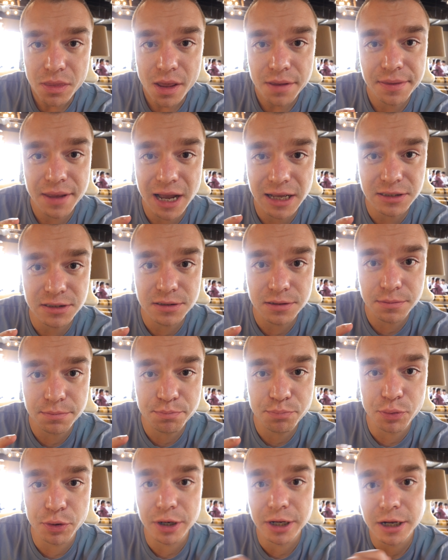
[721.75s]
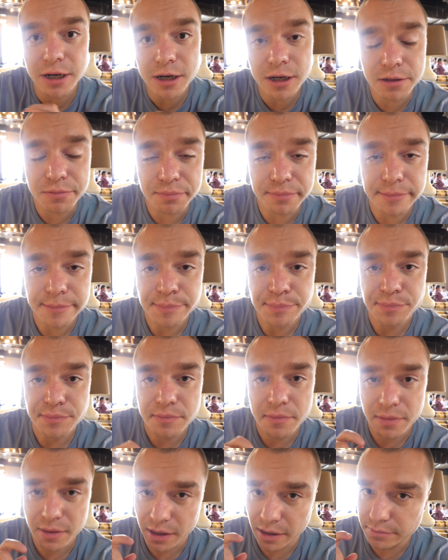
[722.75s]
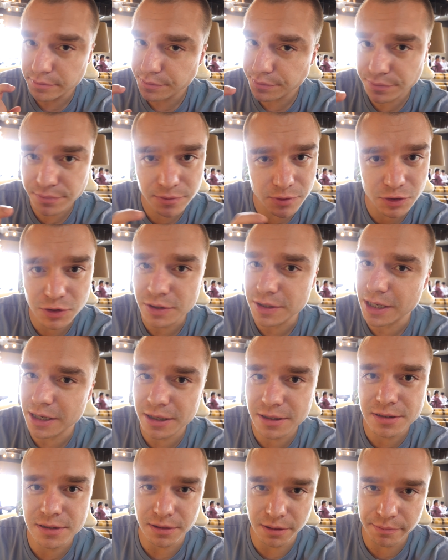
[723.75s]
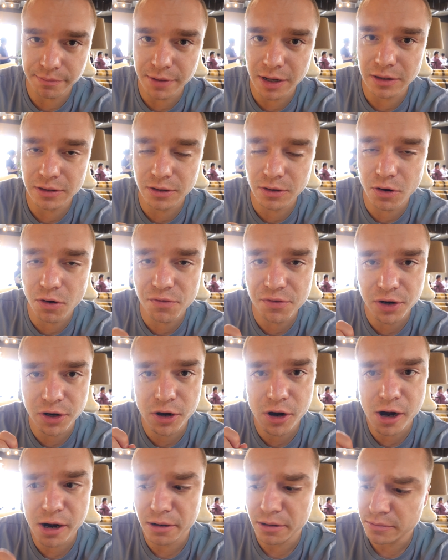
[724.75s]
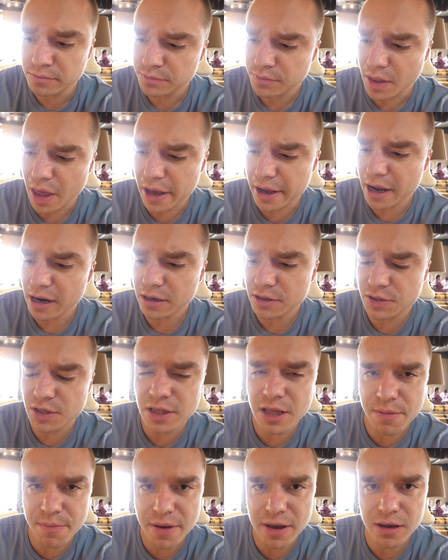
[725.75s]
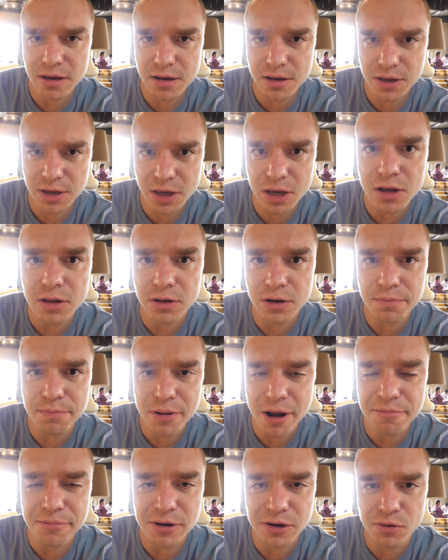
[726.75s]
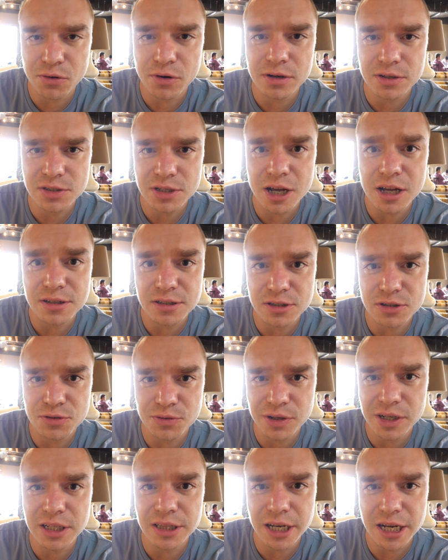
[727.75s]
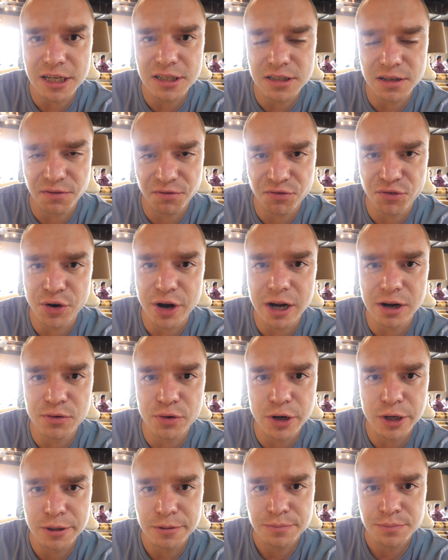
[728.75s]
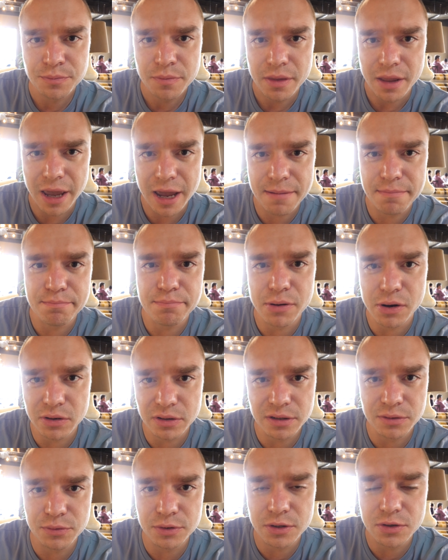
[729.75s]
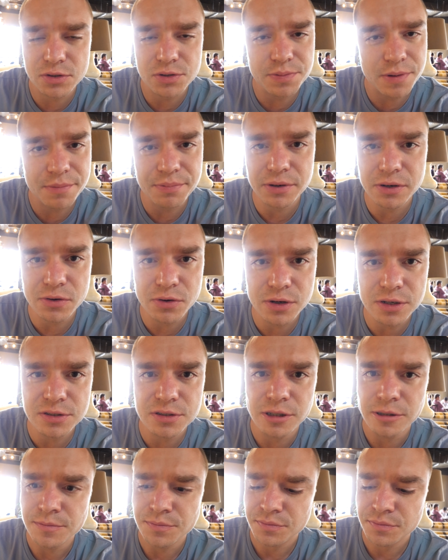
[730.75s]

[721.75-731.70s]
That's pretty good. Just that it's a little overcooked. I gotta say, they make a killer peppercorn sauce. It's really nice and fragrant and potent with those peppercorns.